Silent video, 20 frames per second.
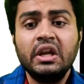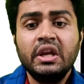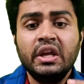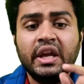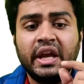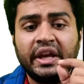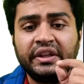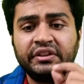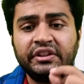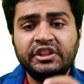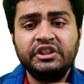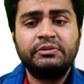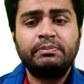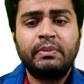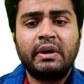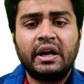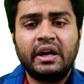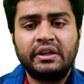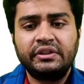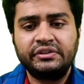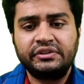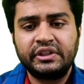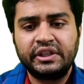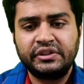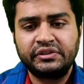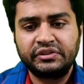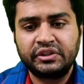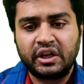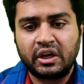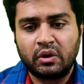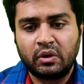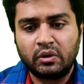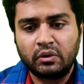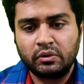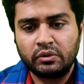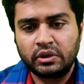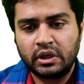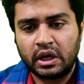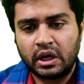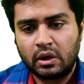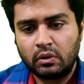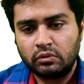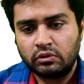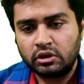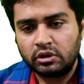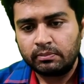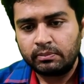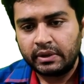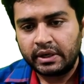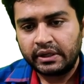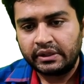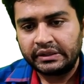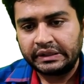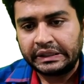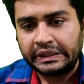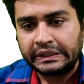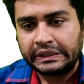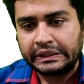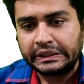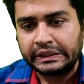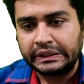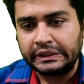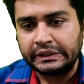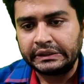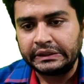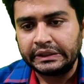And these pars tensa onto the outer part thickened.